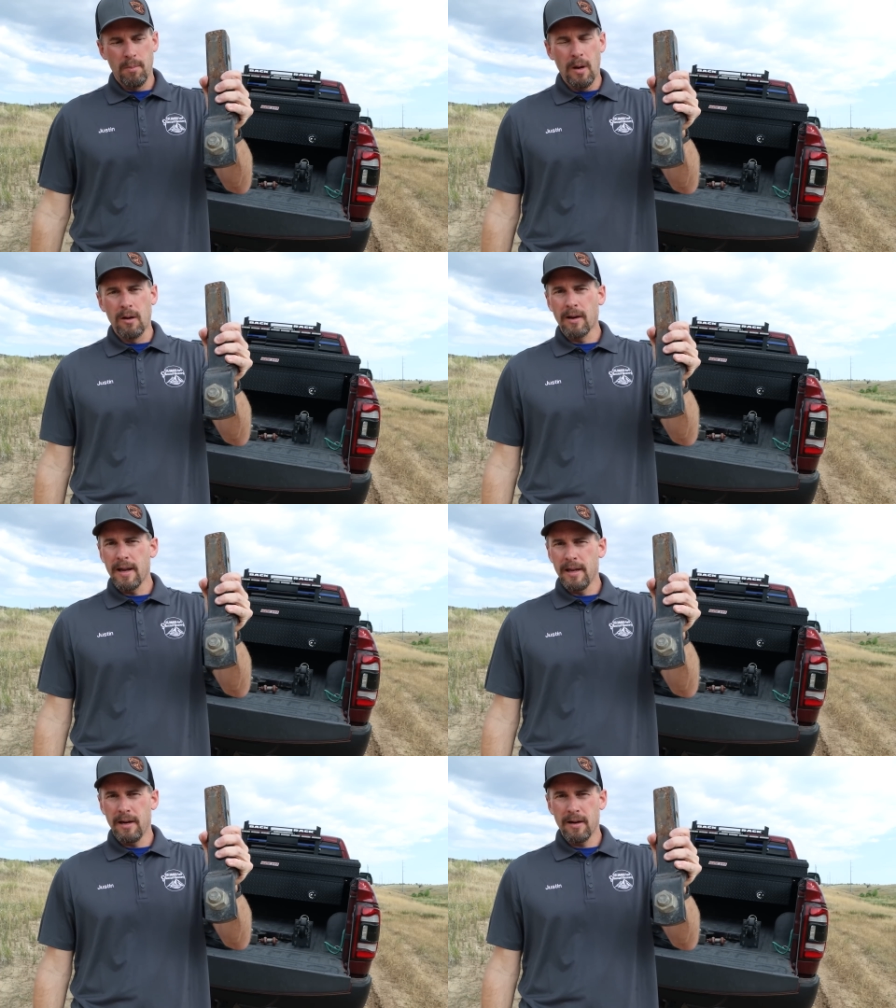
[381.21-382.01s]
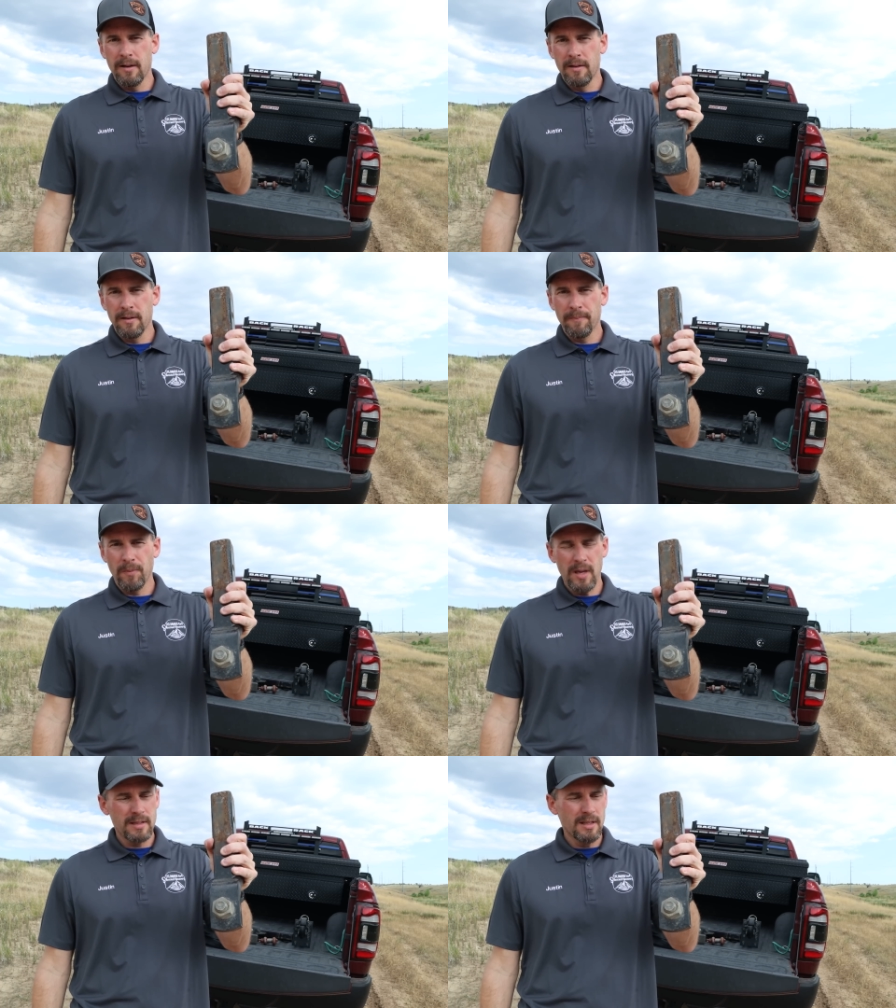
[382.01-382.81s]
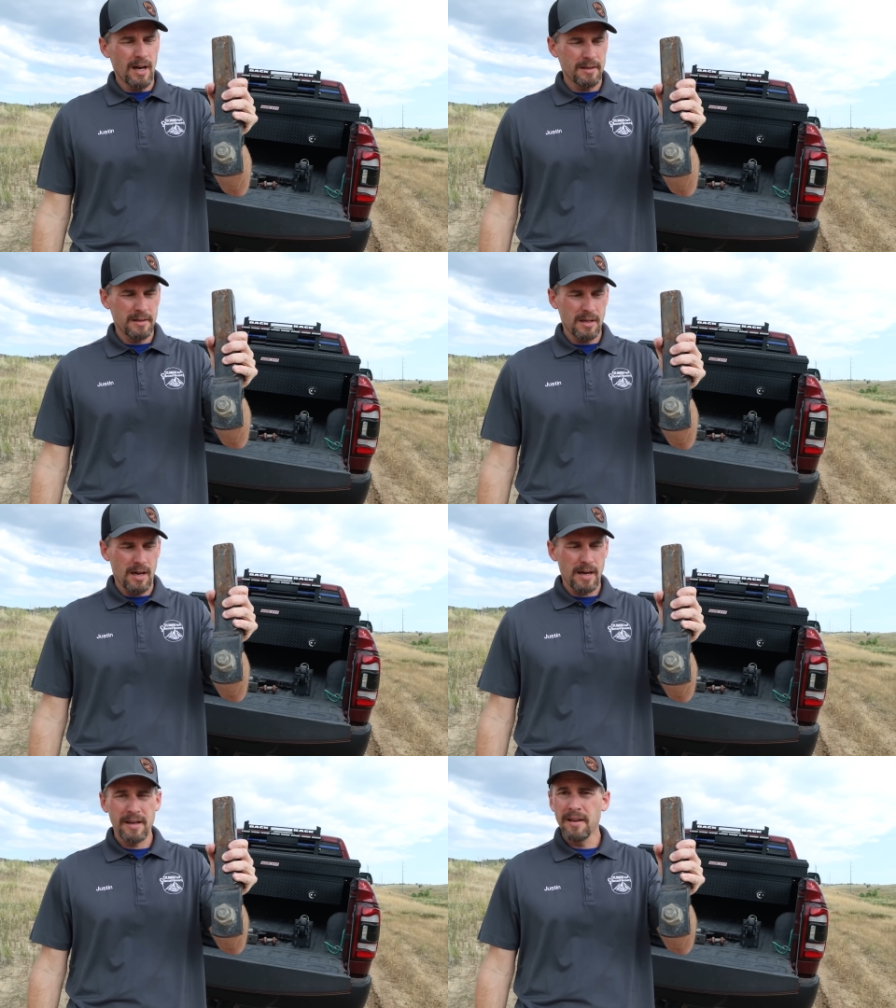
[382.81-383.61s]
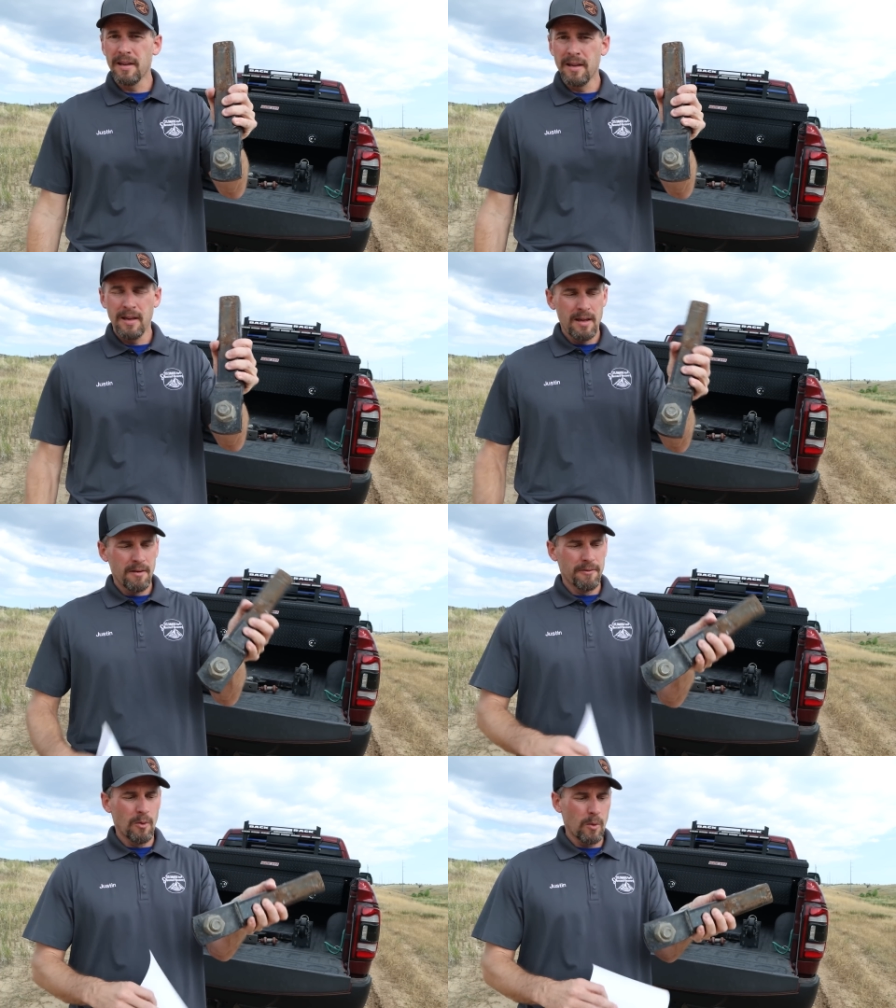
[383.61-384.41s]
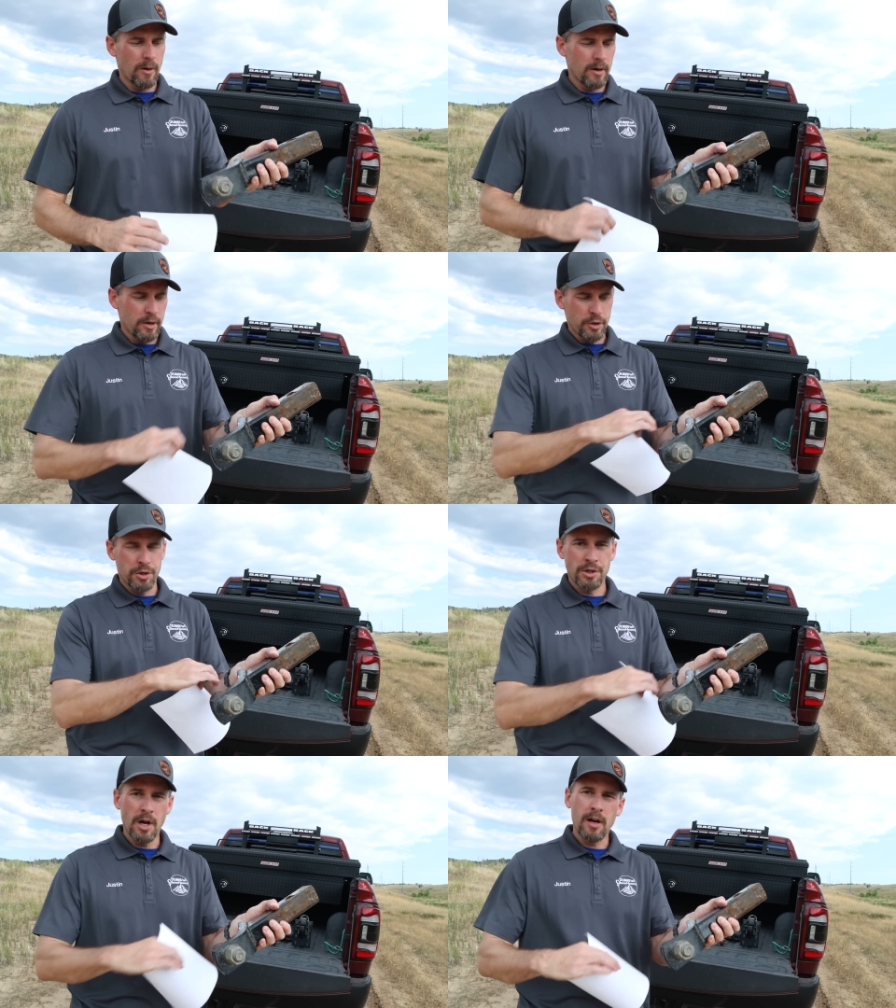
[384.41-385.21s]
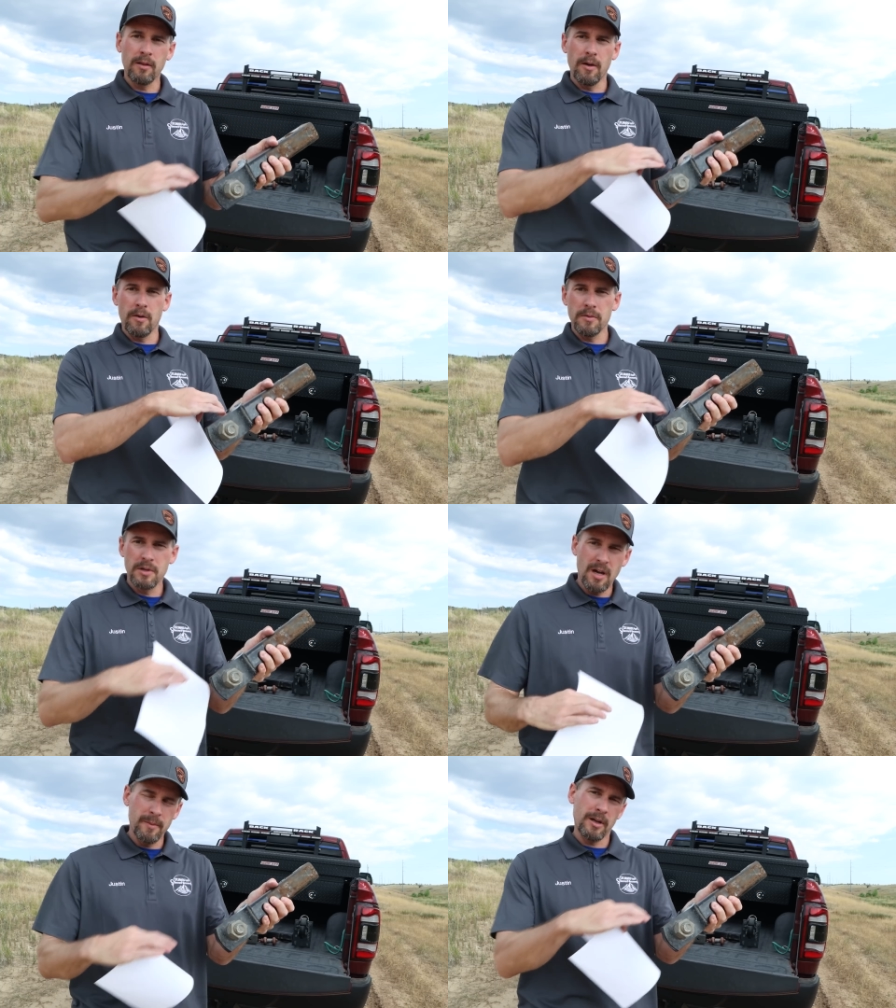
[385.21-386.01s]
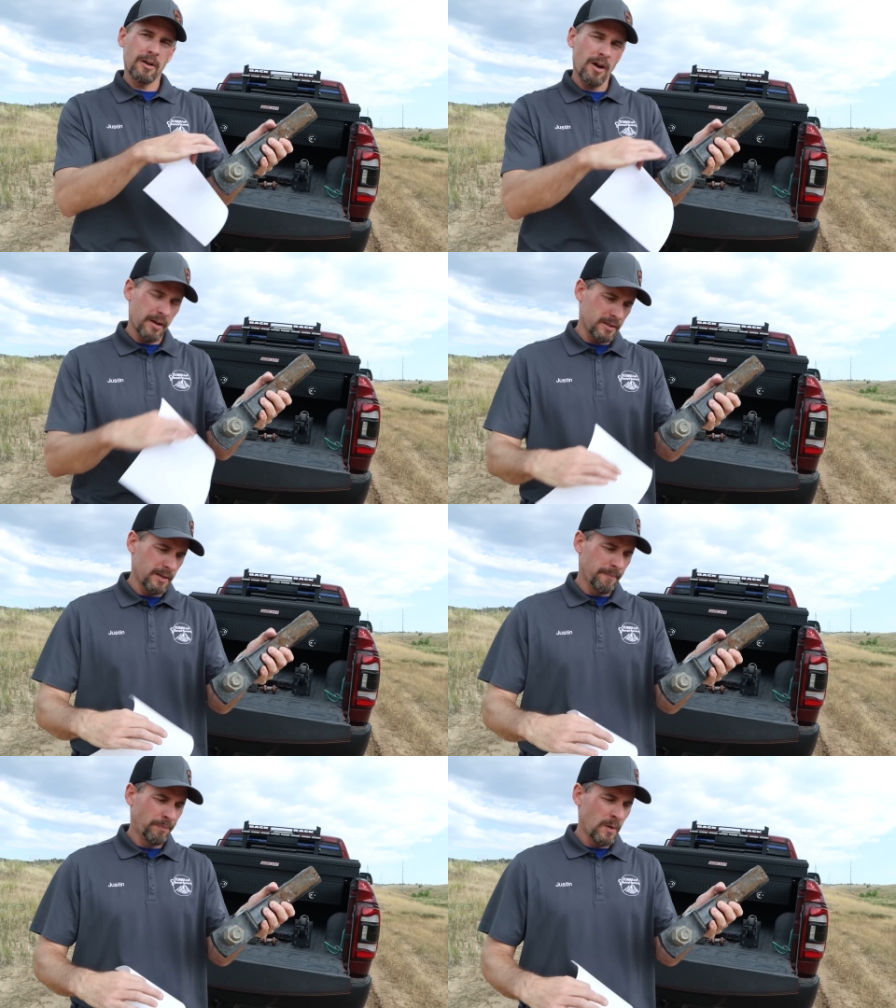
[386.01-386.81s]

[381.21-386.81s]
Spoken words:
ball right here is not designed for shock loads coming across it.